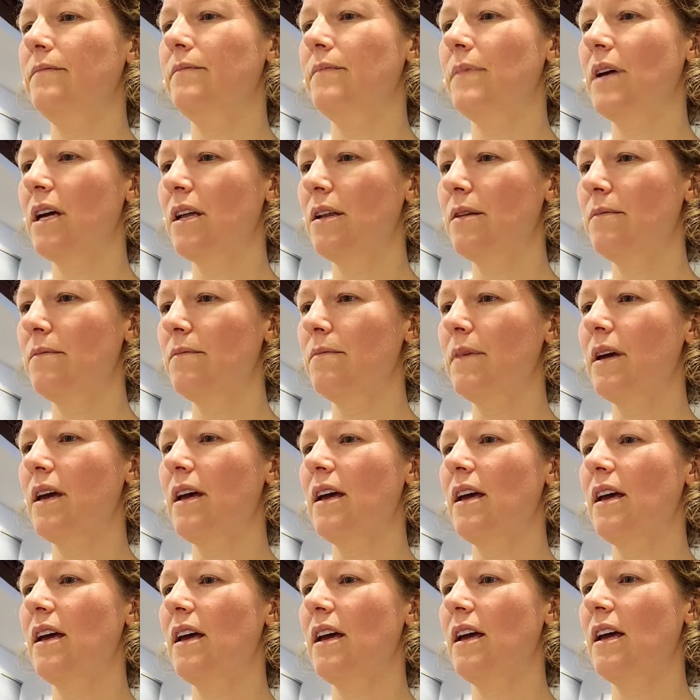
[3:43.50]
And
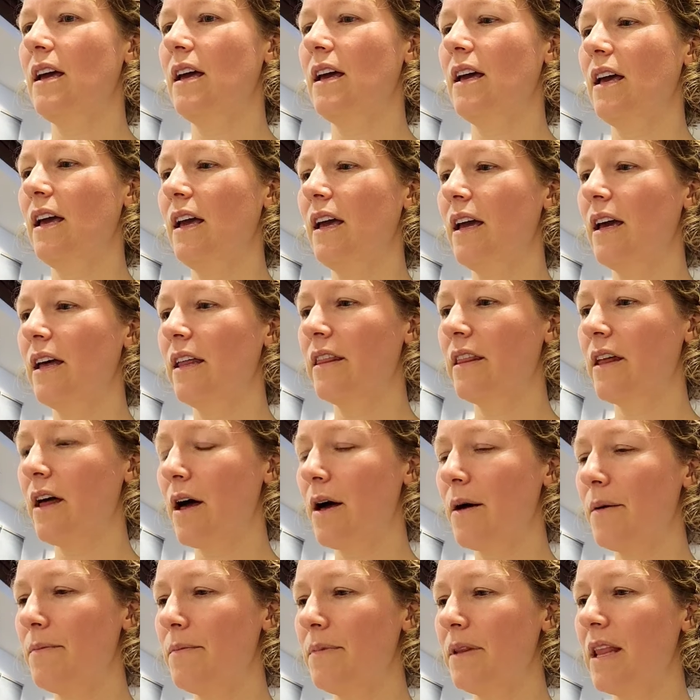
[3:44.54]
make
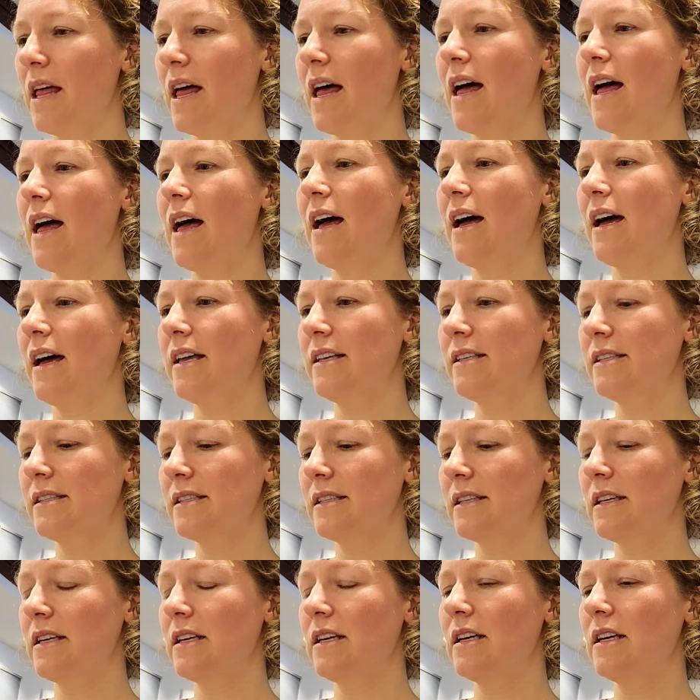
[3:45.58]
the
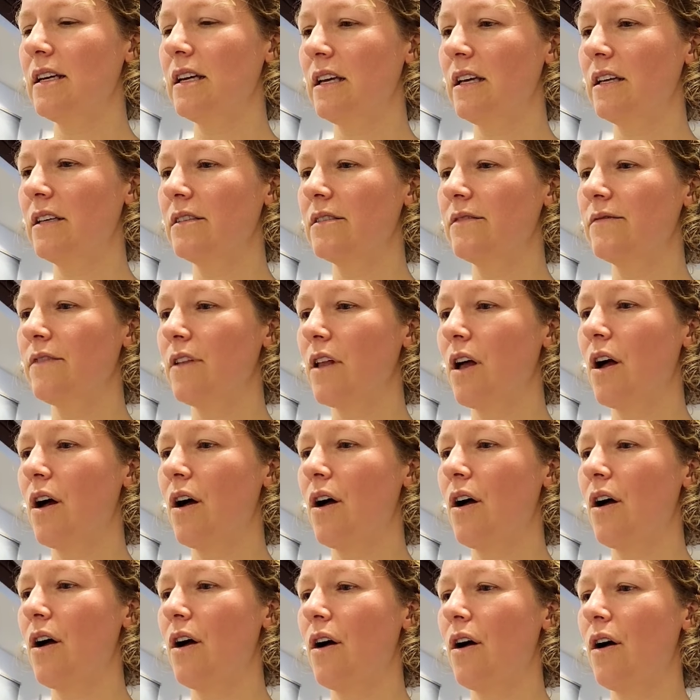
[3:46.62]
blessings flow,
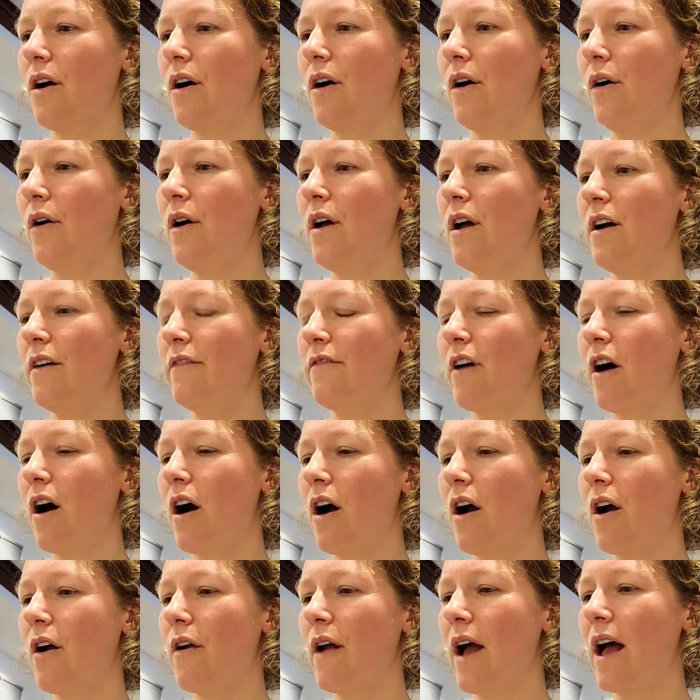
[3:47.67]

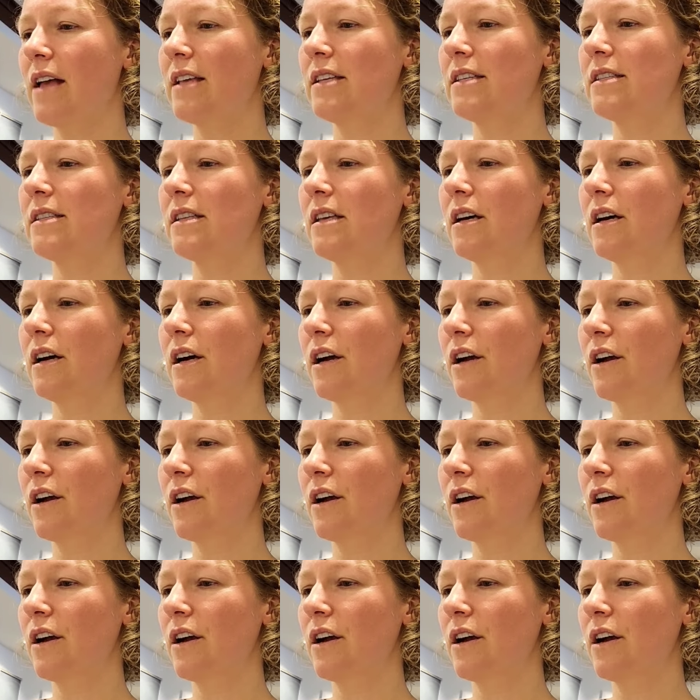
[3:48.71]
far as the